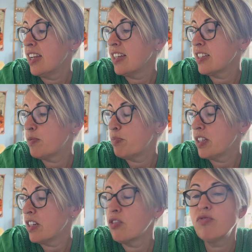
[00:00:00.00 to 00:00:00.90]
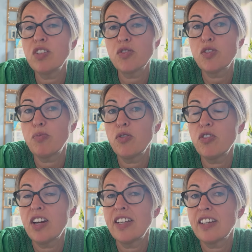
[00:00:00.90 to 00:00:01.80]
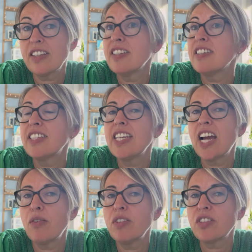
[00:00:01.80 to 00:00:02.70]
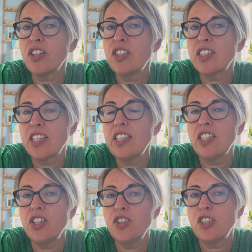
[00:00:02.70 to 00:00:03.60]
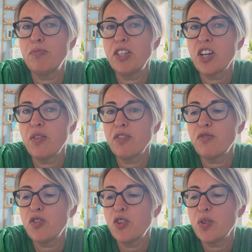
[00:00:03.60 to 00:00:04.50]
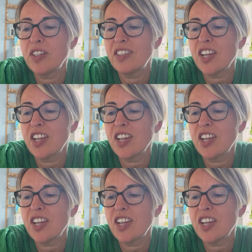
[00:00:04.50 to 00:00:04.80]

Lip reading: it's been a real support, and I can see how it's going to continue to be going forward.